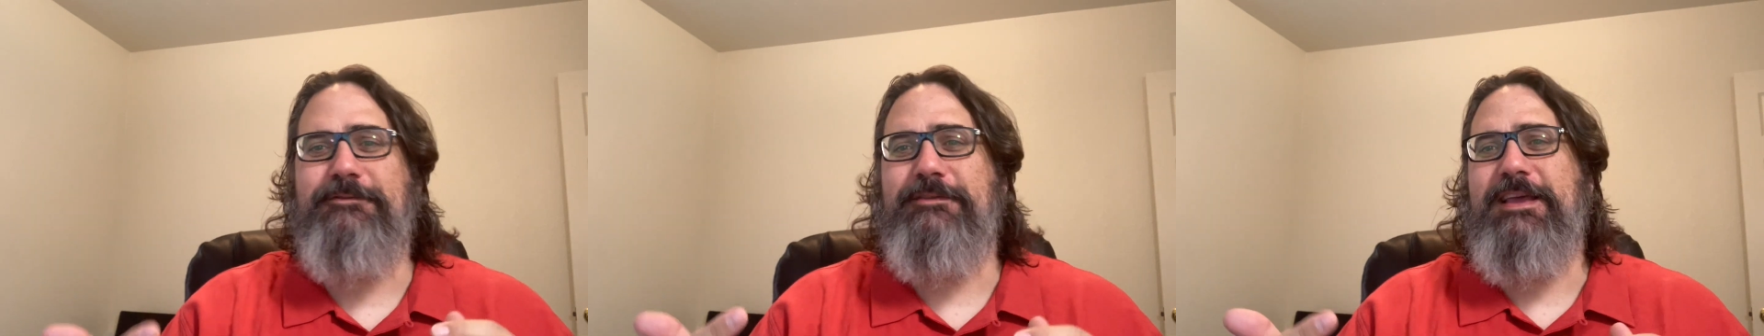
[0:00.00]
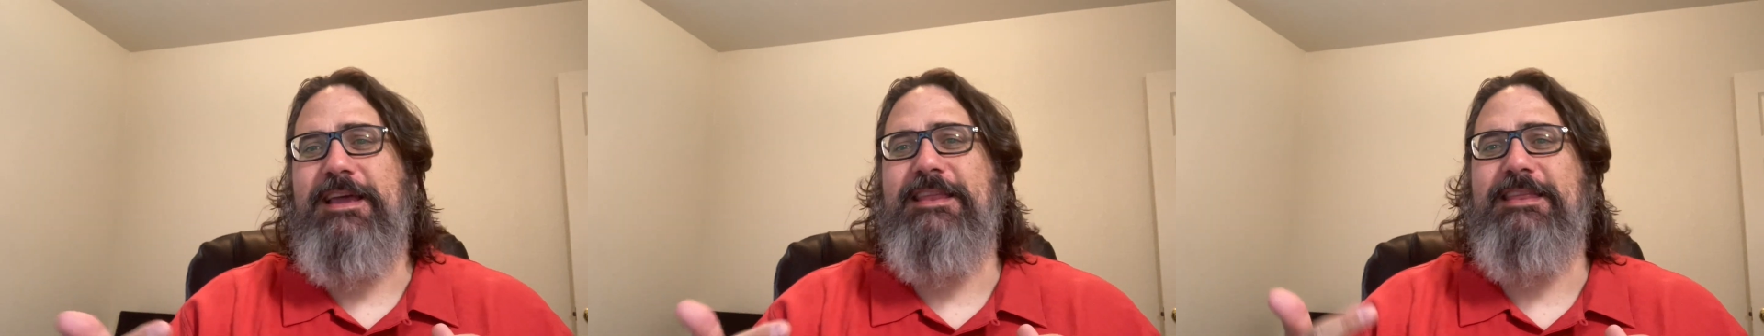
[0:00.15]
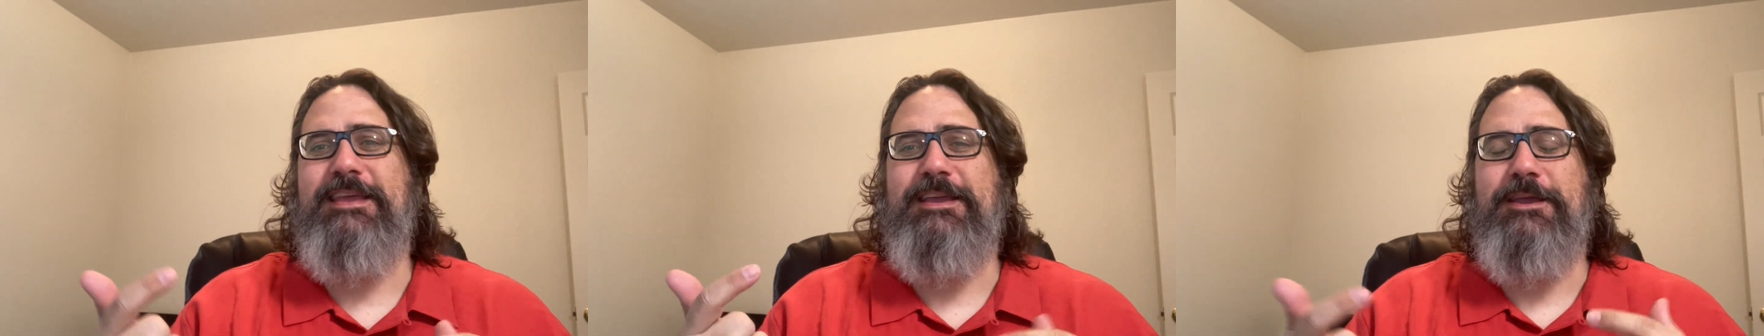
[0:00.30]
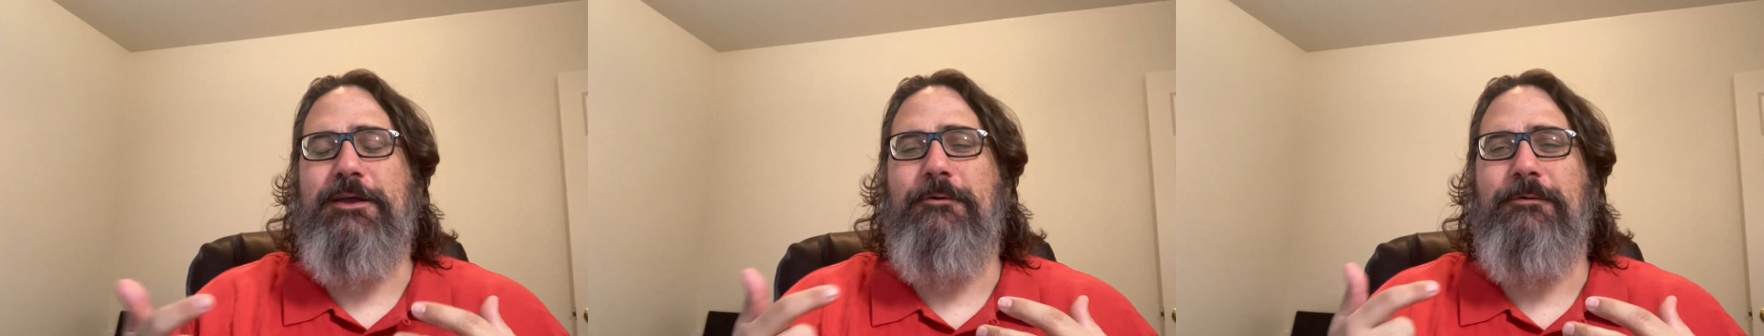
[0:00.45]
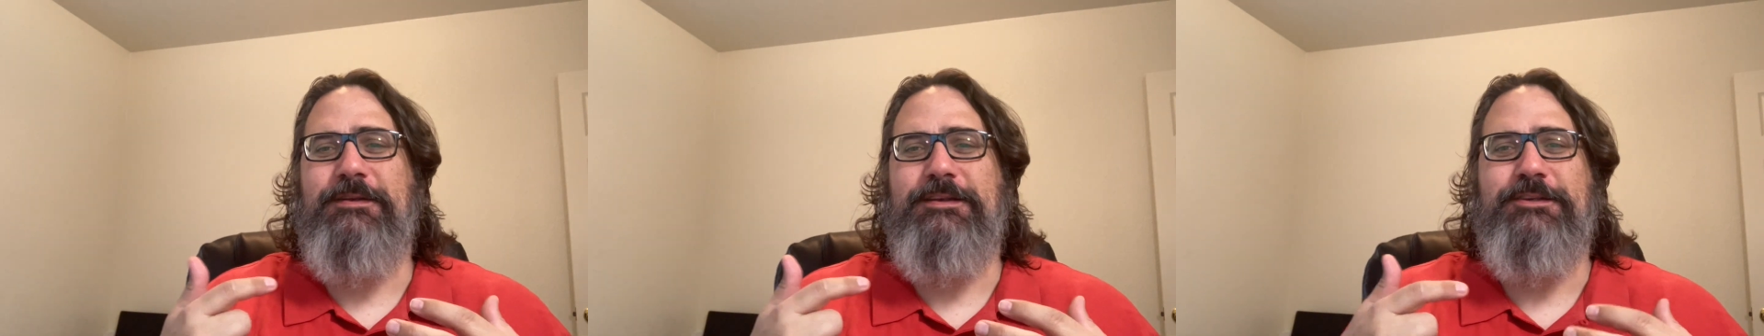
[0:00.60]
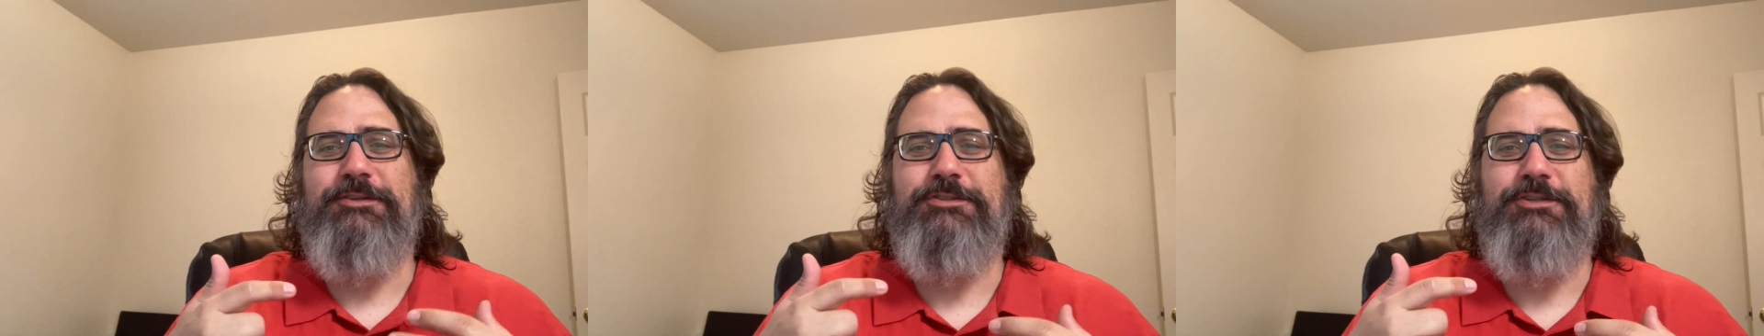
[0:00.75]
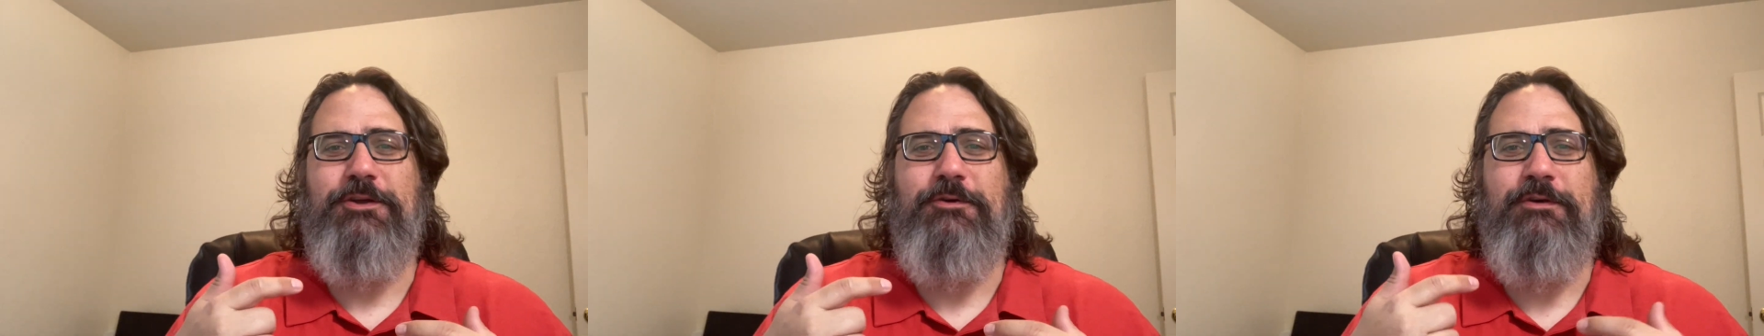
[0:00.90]
that, they go into
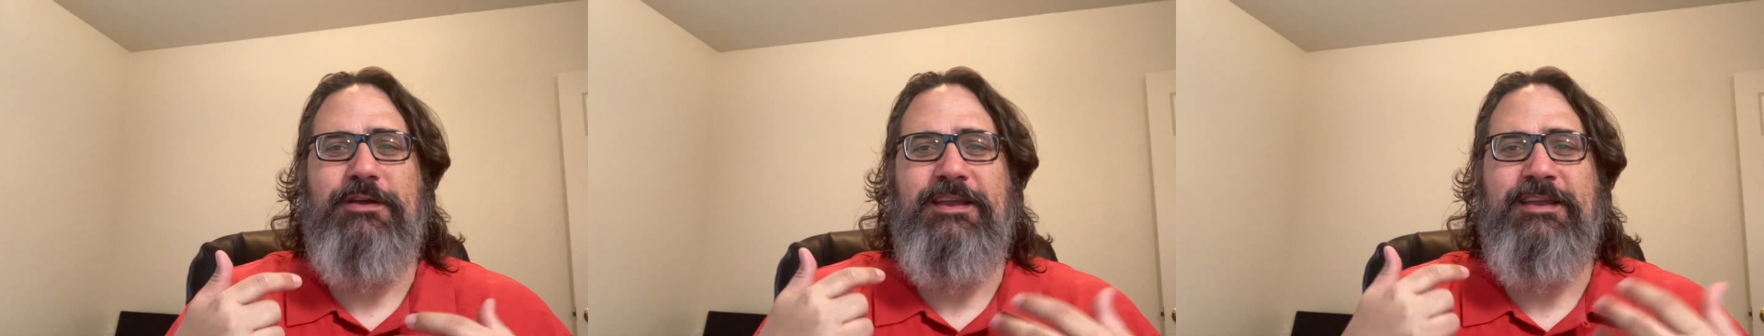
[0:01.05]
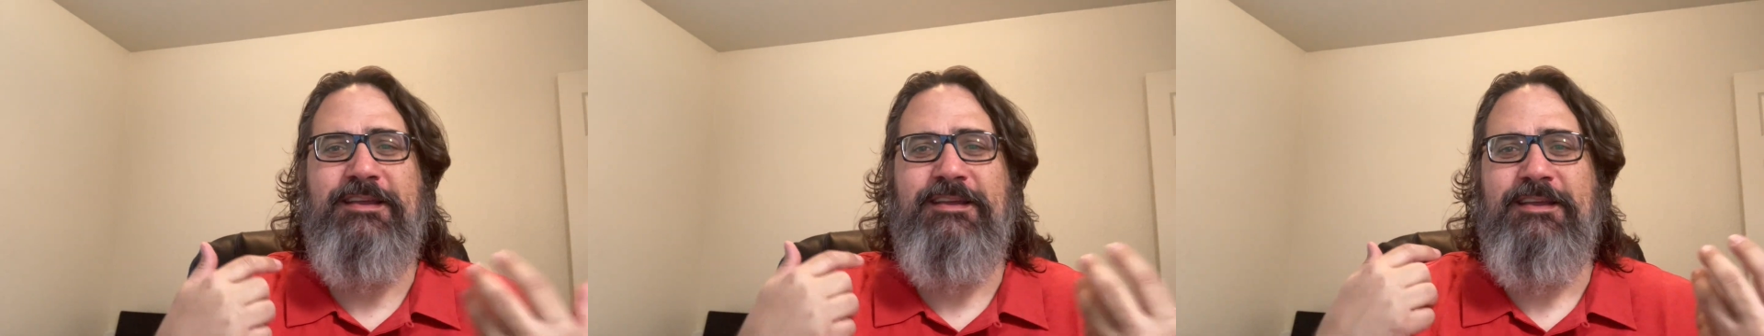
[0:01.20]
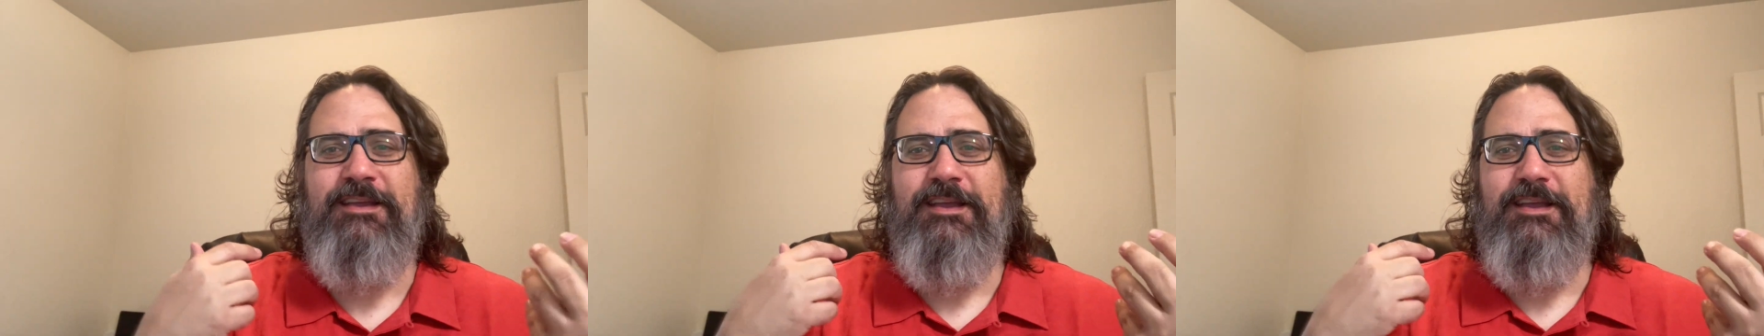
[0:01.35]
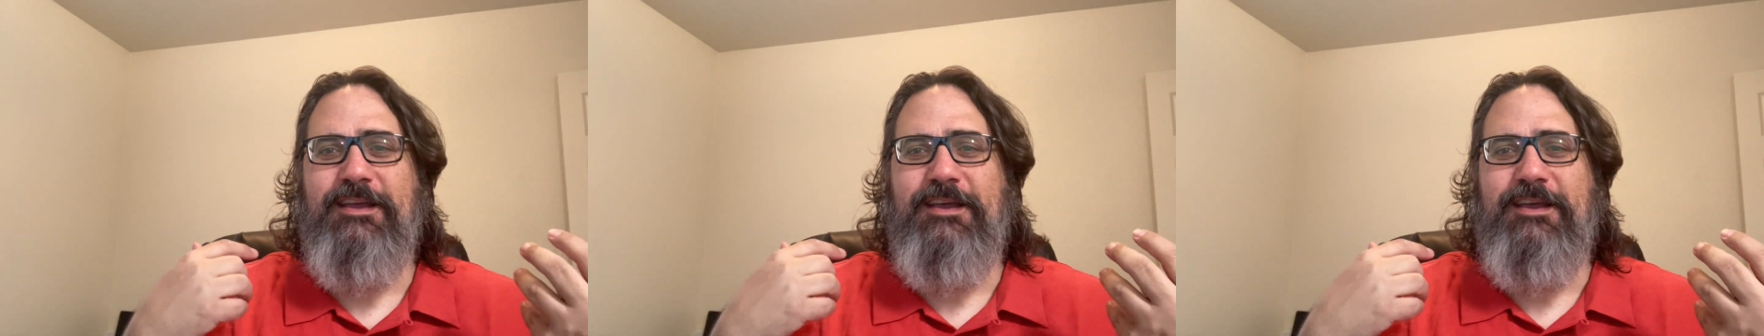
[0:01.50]
showing